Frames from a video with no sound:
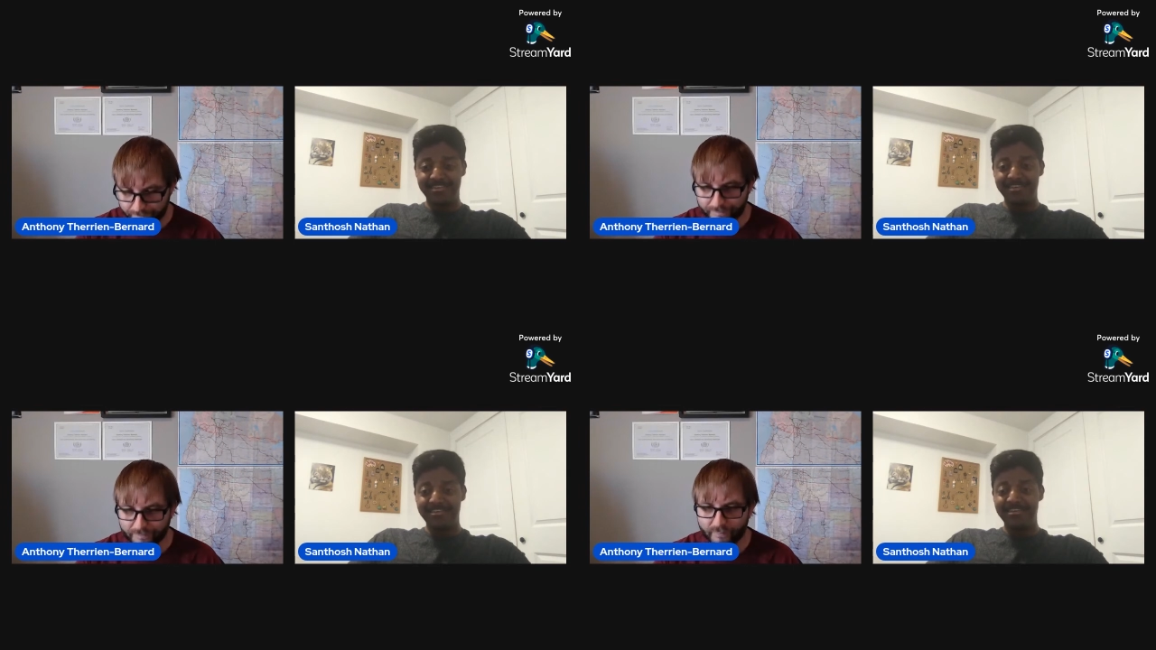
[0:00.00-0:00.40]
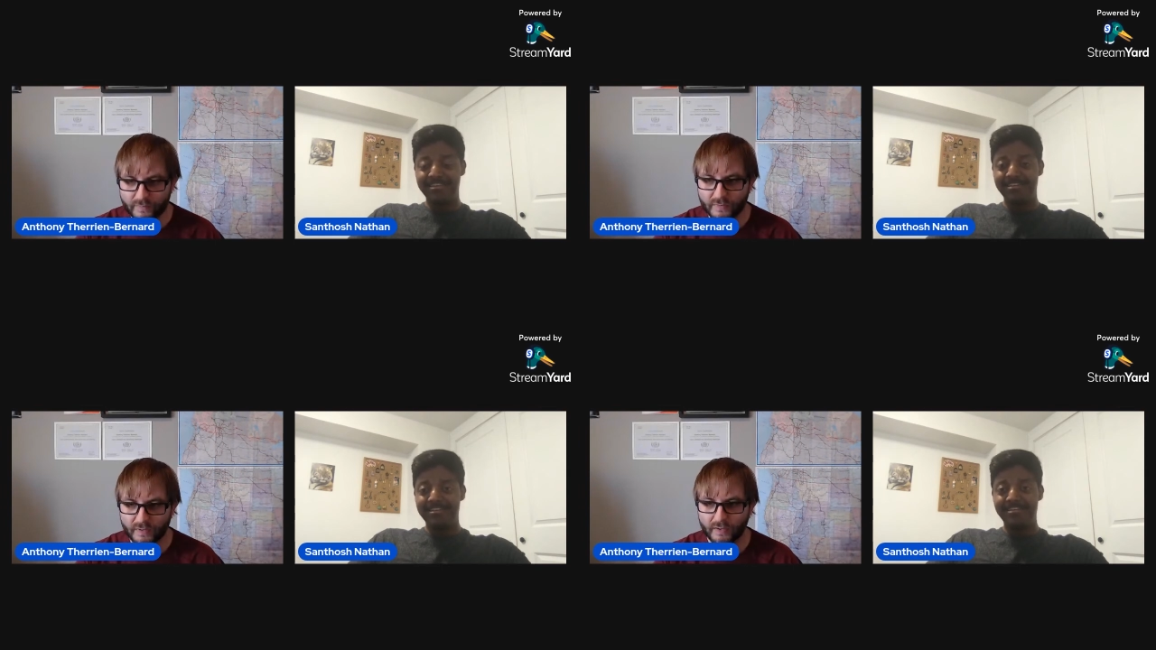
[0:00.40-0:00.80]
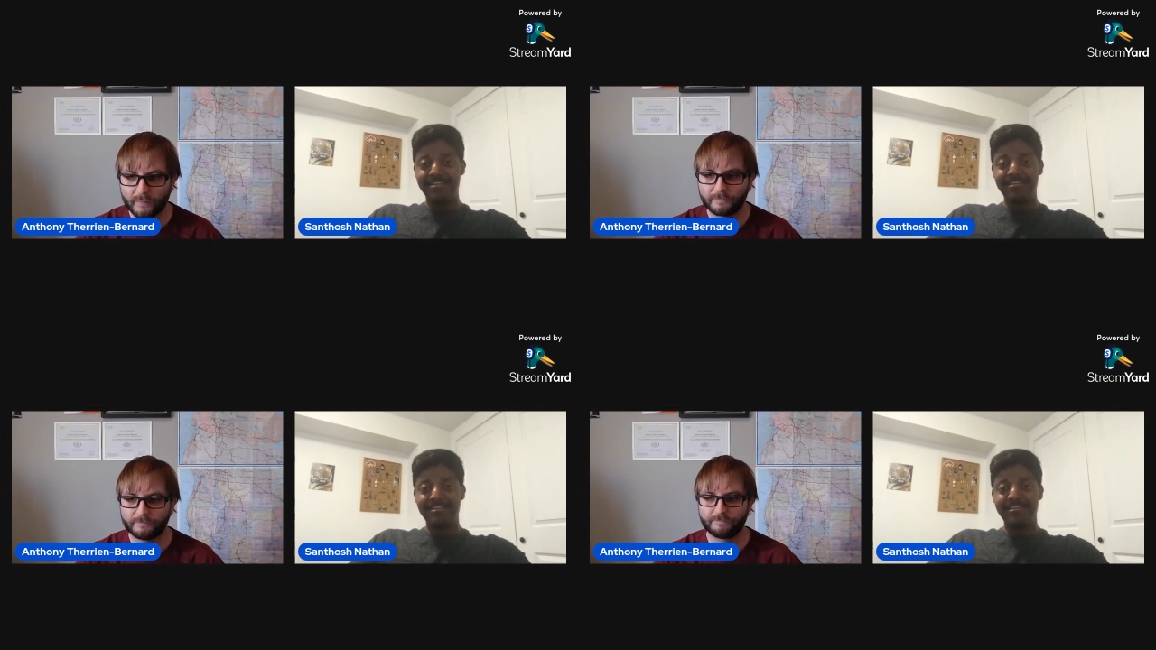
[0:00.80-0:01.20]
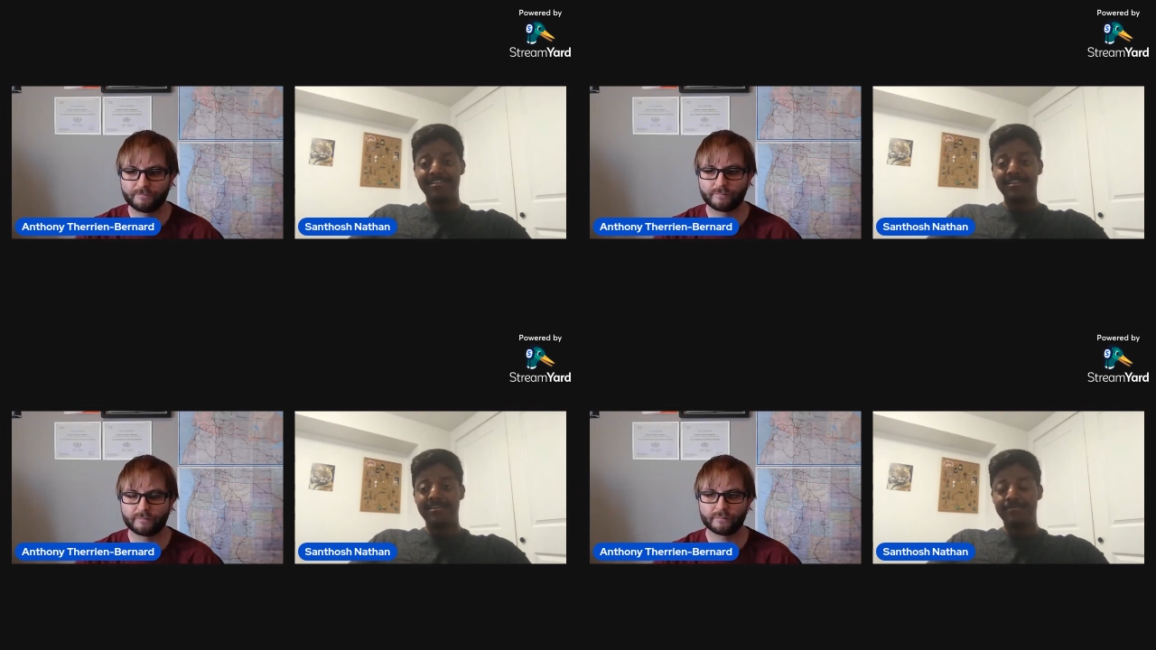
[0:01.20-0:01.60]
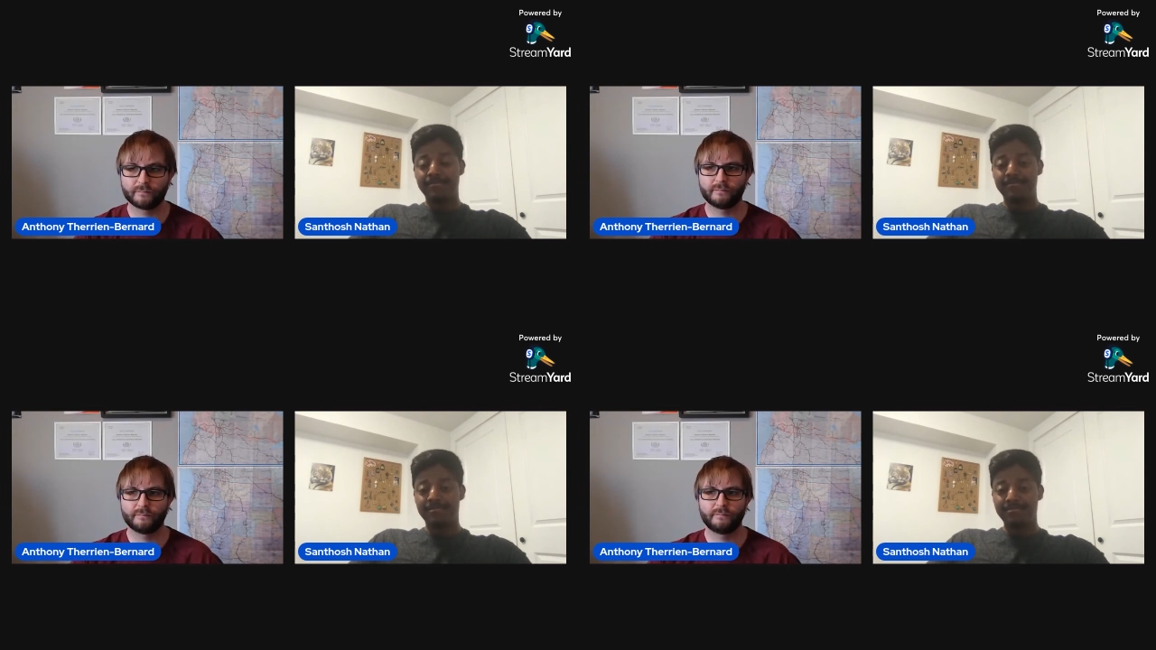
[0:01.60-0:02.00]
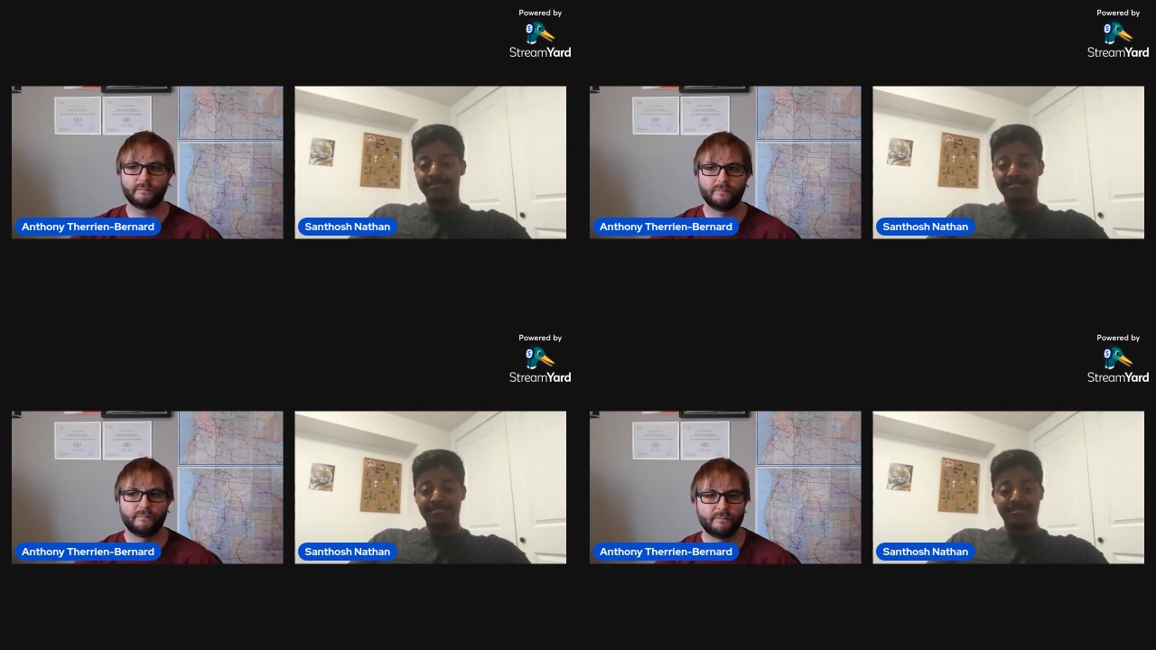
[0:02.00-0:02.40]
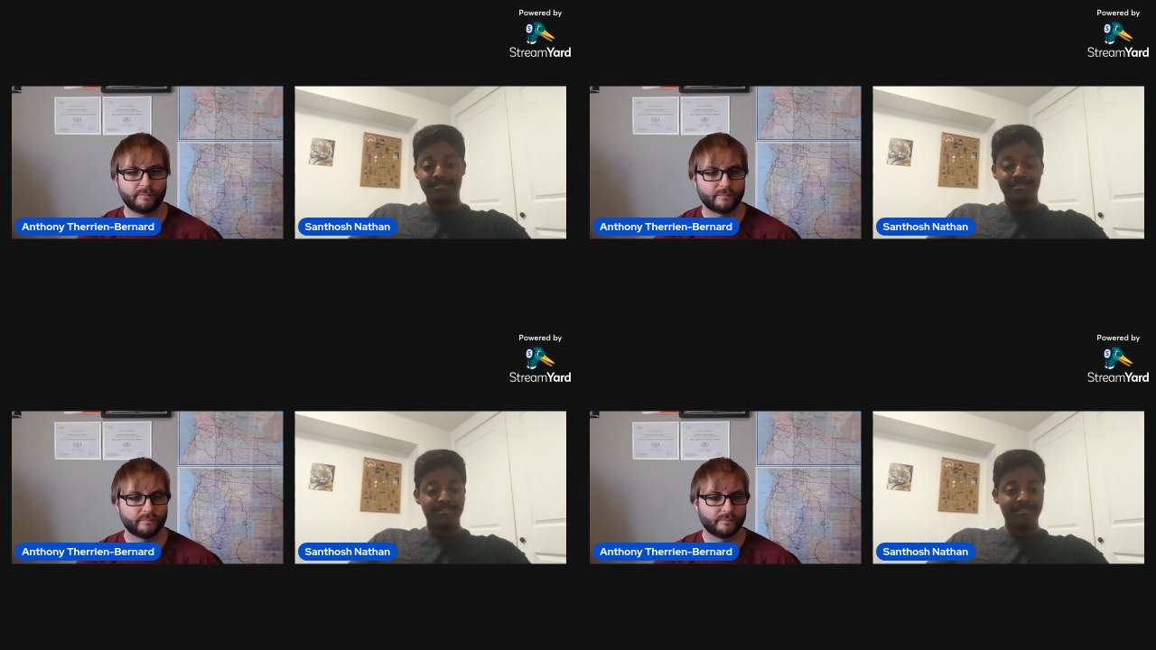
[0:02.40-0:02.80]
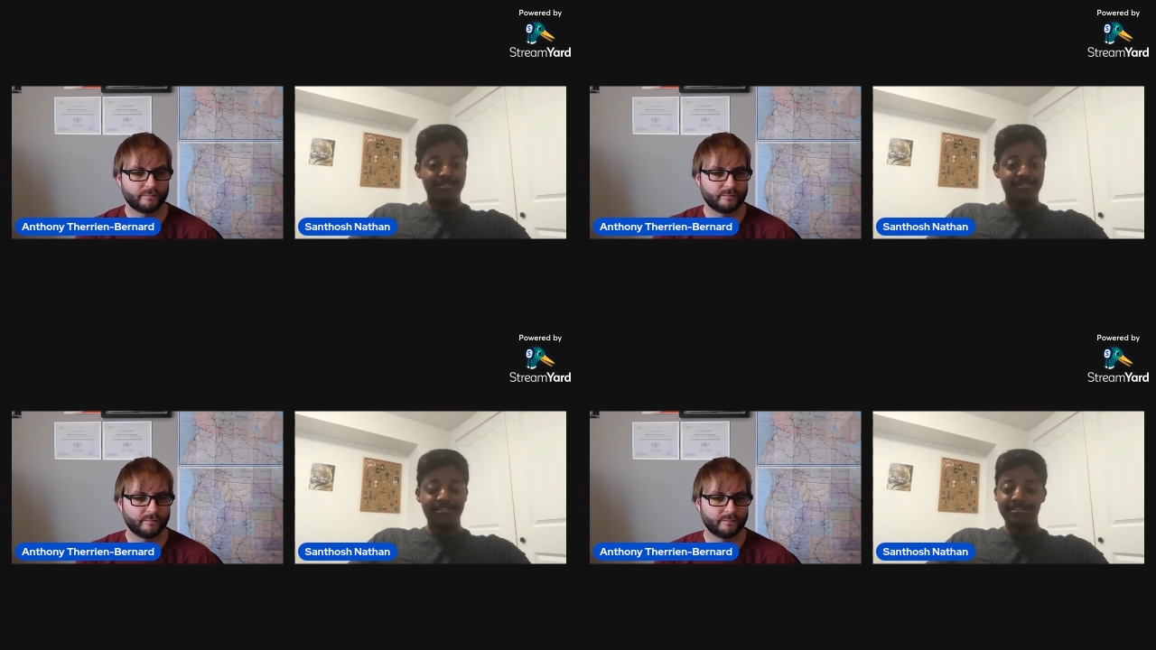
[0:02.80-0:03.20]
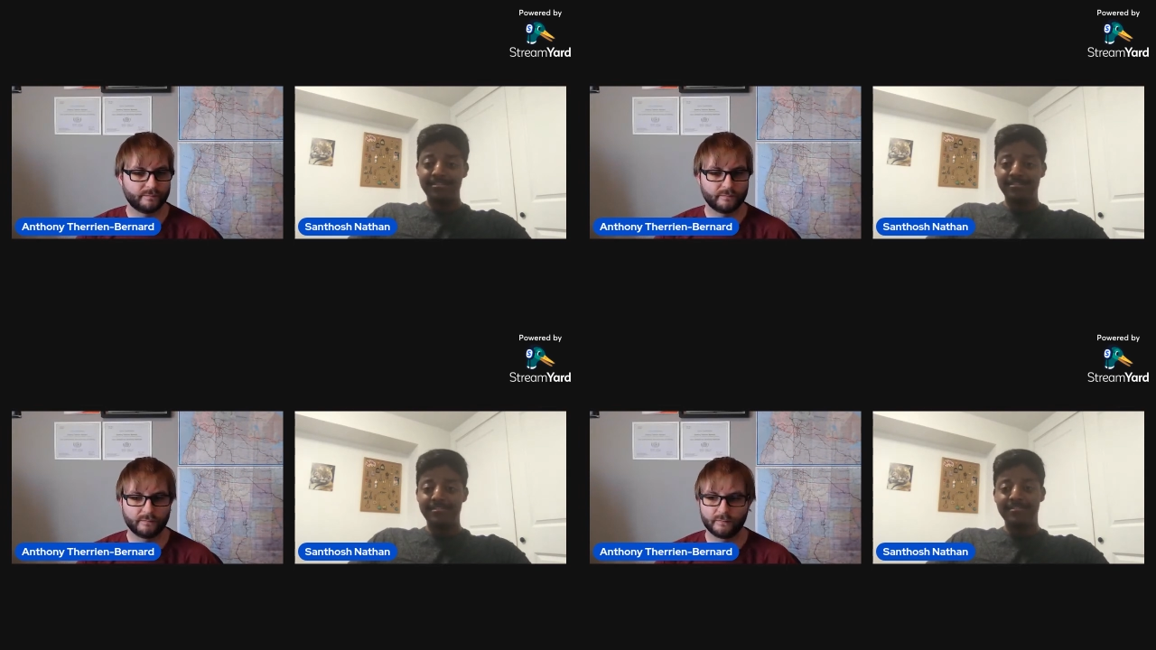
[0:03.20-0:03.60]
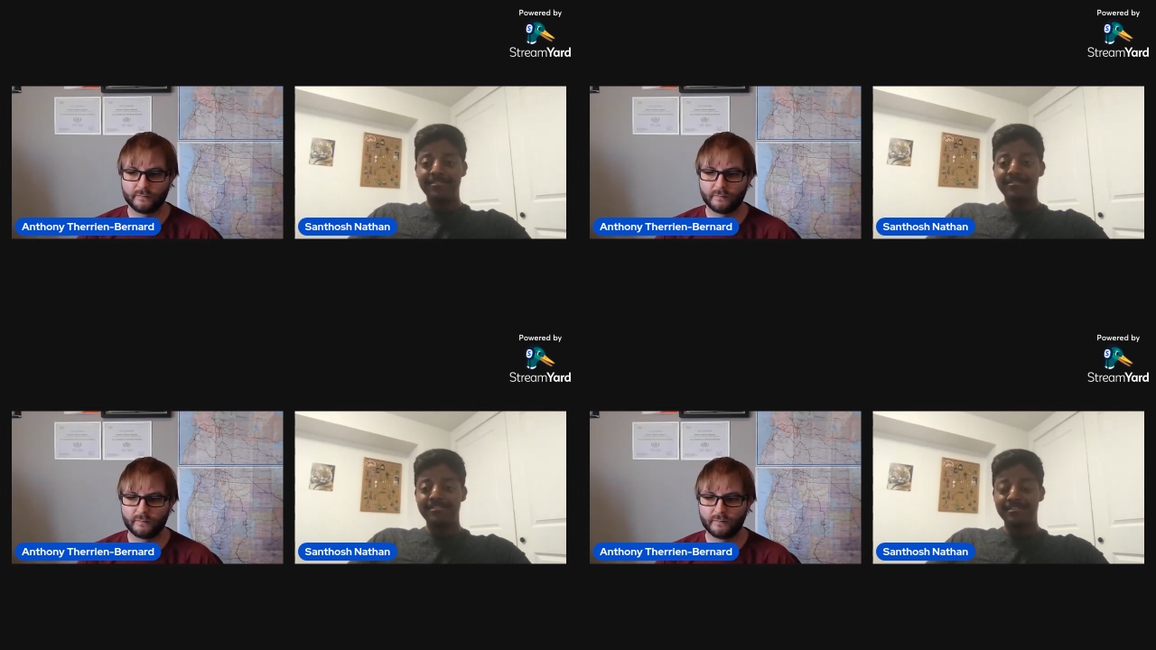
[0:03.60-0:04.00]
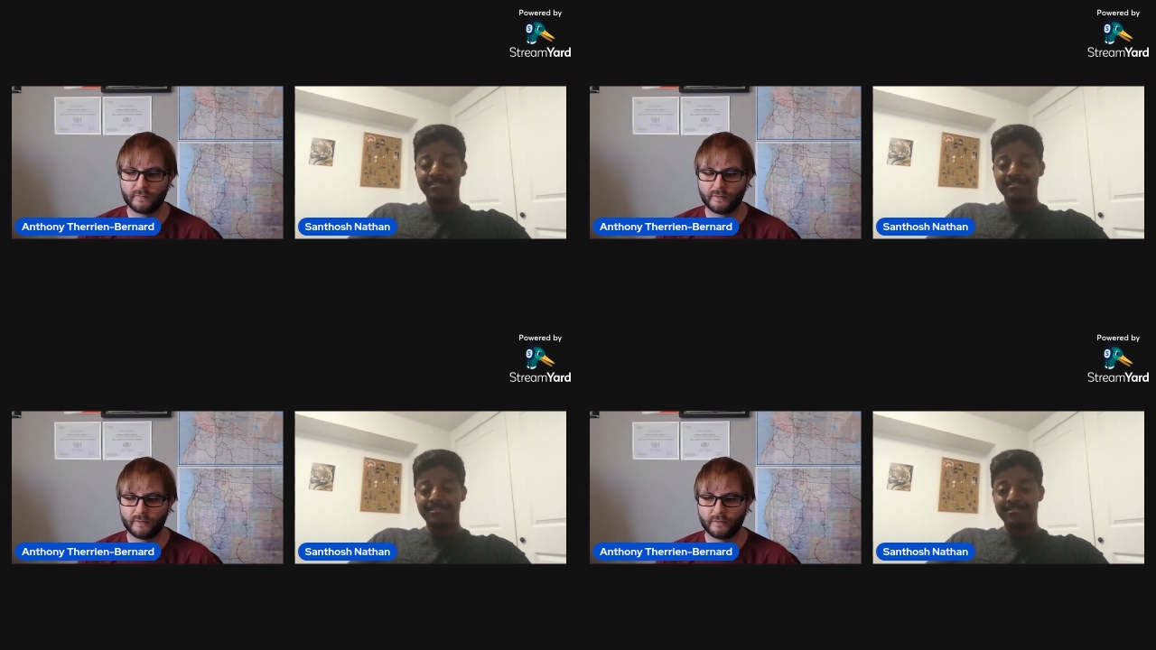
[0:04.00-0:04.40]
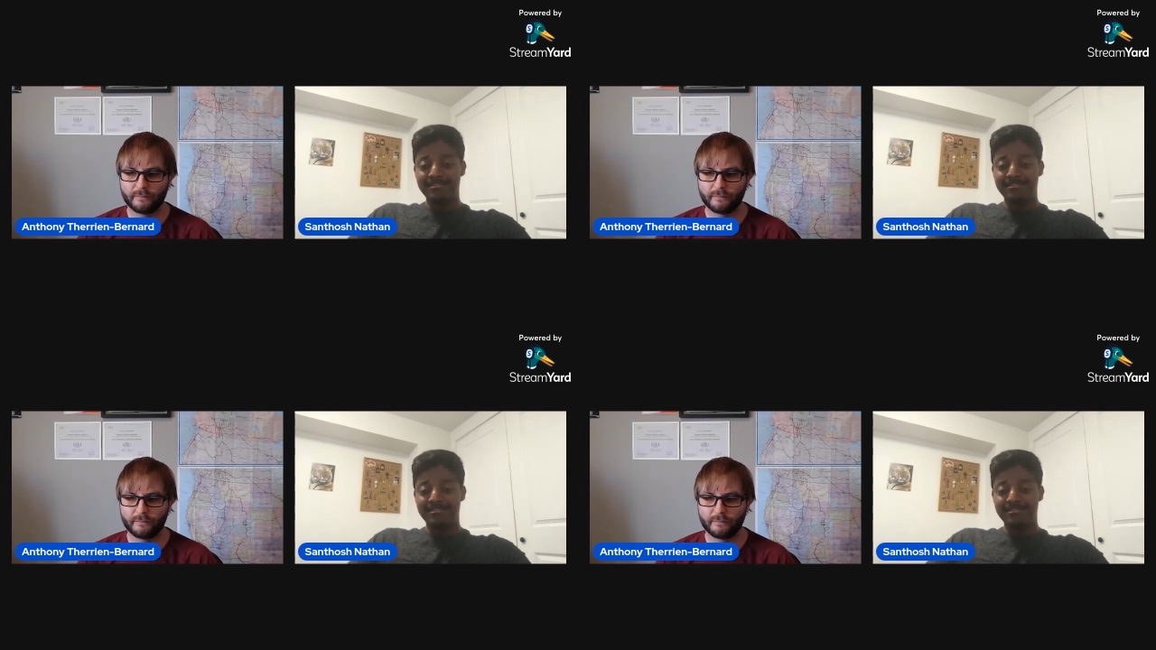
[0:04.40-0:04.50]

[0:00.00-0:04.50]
(silence)